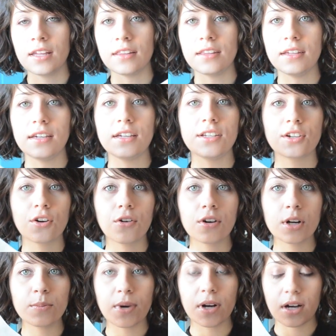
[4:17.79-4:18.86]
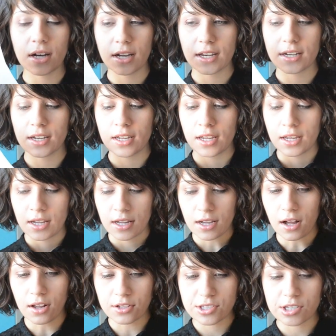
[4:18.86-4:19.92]
the decorbond,
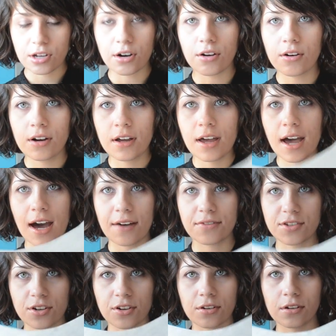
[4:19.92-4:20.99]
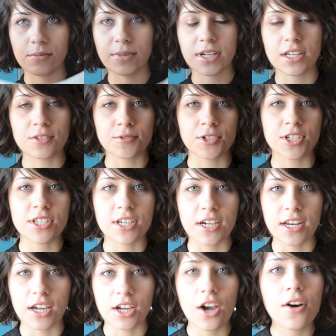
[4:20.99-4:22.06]
also half circle, because we're just
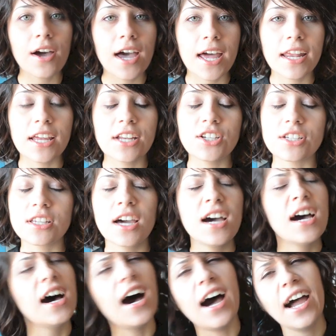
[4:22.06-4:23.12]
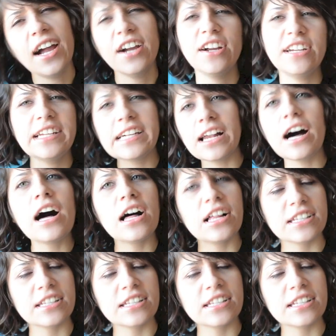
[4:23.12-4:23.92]
gonna go ahead and just iron it all